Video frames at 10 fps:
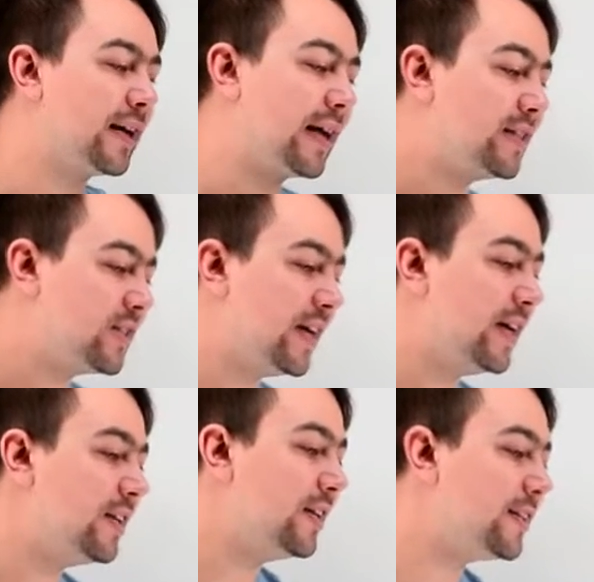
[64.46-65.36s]

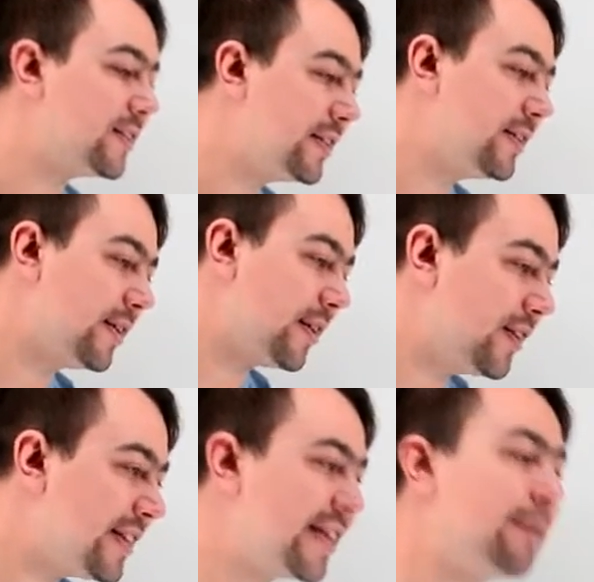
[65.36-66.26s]
containing
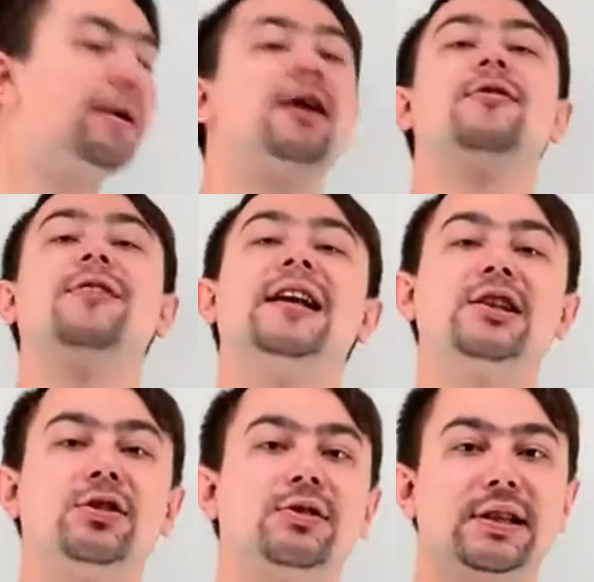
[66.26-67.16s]
this amount of
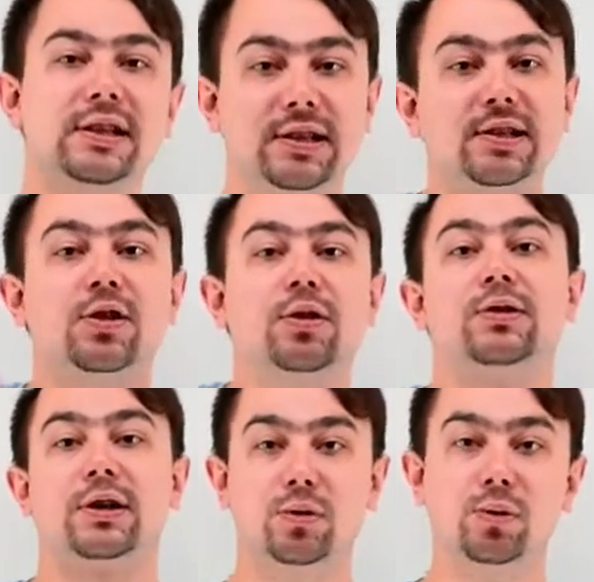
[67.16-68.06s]
electrons is called a
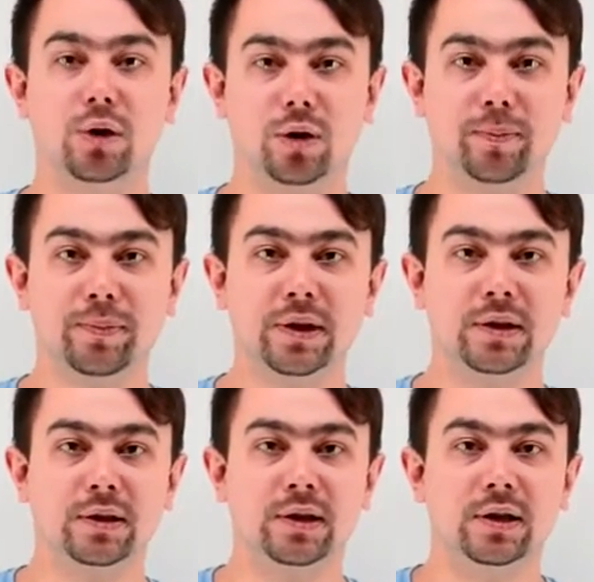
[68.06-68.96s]
coulomb.
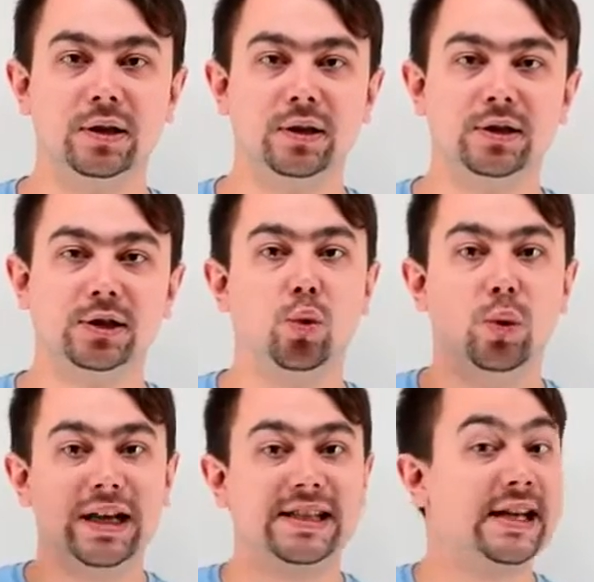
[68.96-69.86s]
So
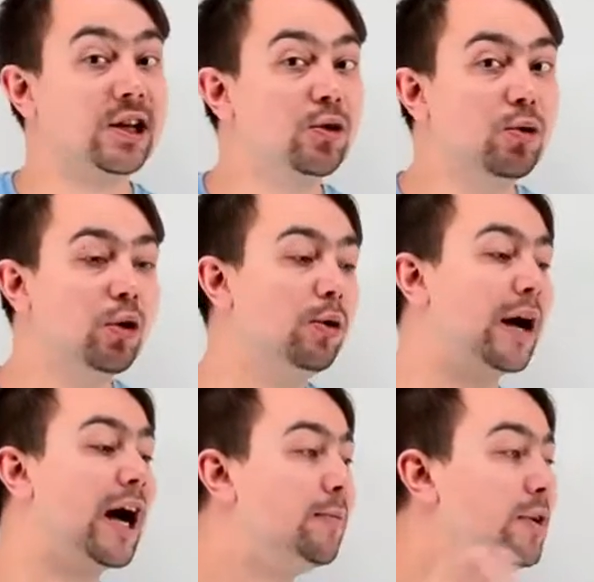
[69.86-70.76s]
when I say coulomb,
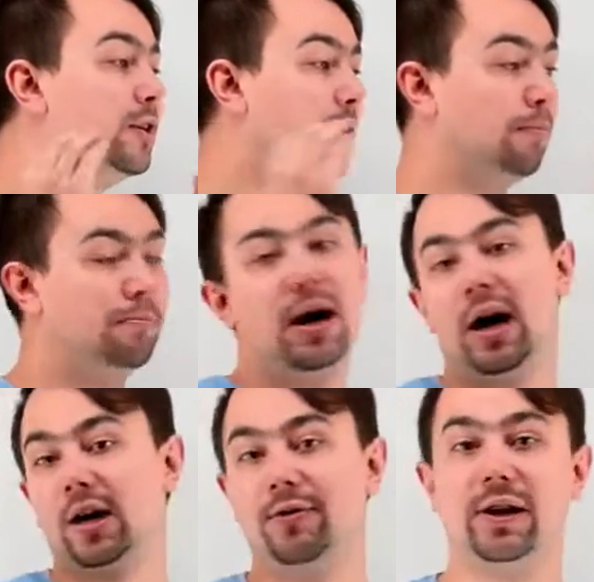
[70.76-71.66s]
I mean a
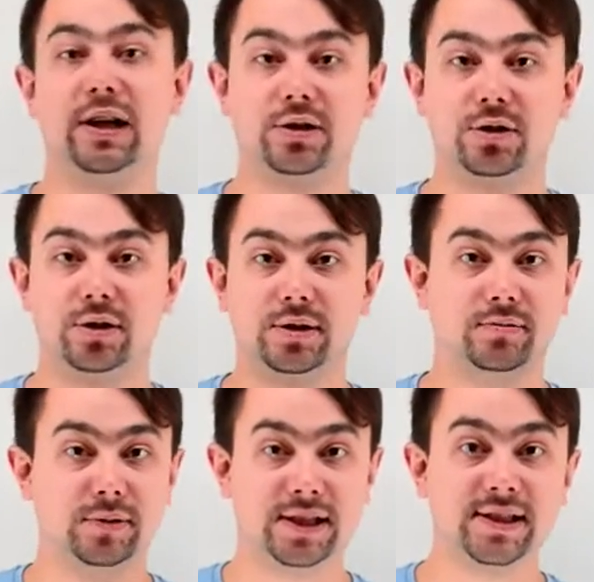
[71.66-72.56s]
bag of electrons.
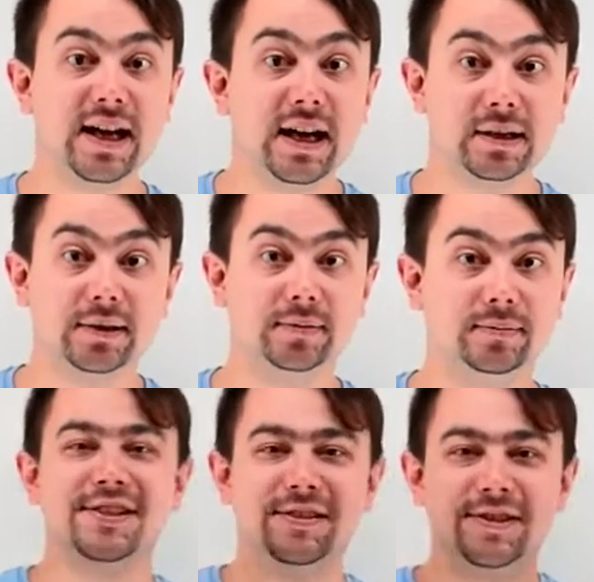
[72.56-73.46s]
That's it.
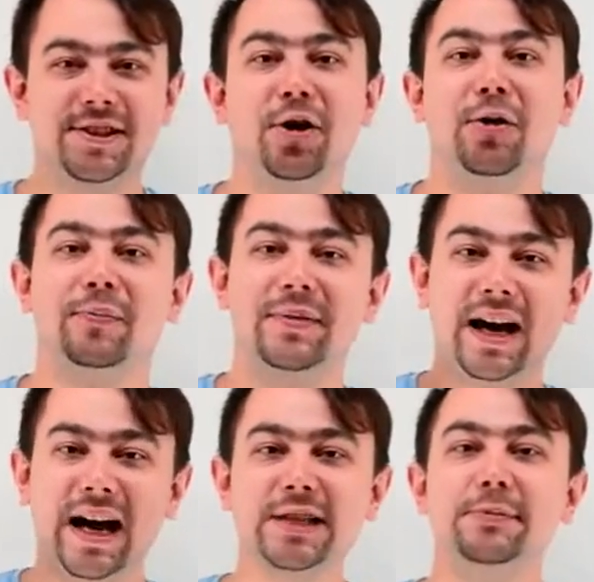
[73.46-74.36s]
So,
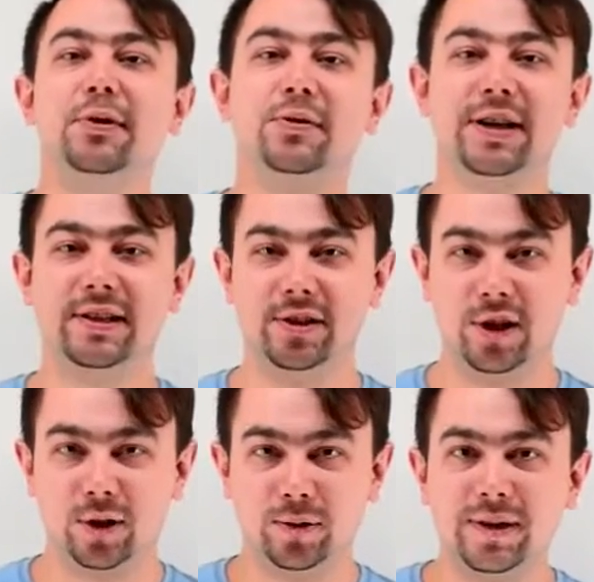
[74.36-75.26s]
as we already
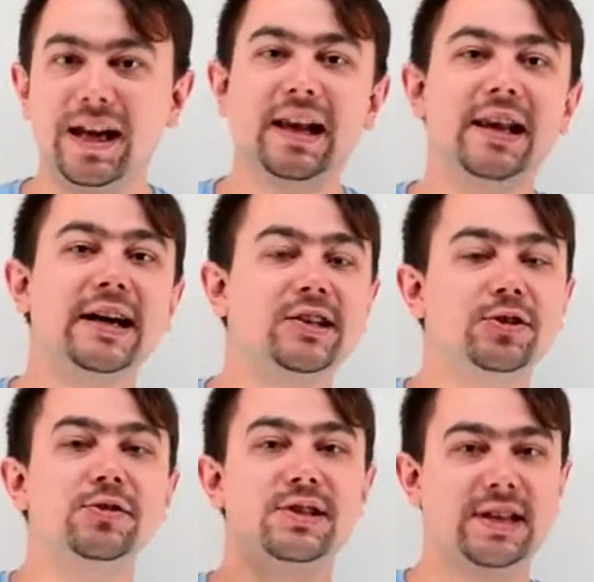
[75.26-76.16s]
know,
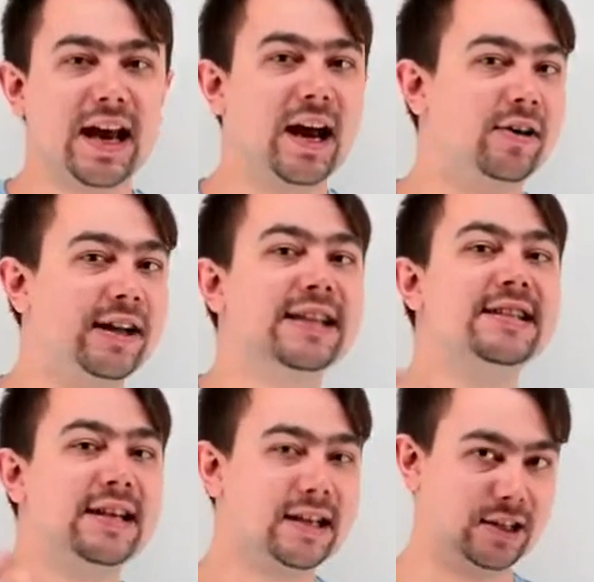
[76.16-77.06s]
electrons carry a
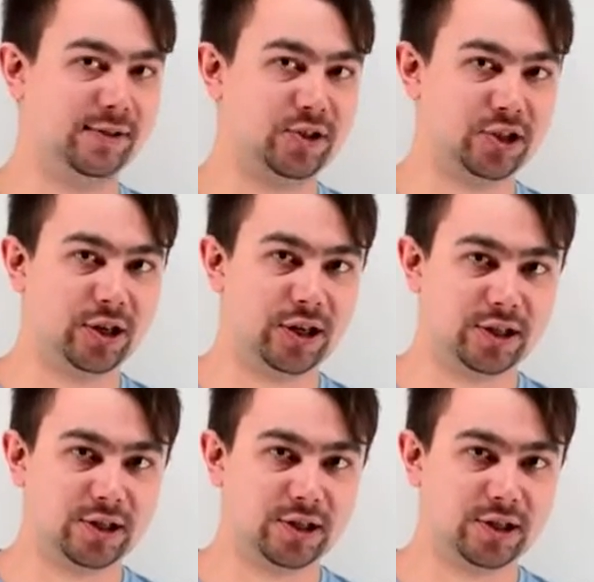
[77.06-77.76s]
negative charge.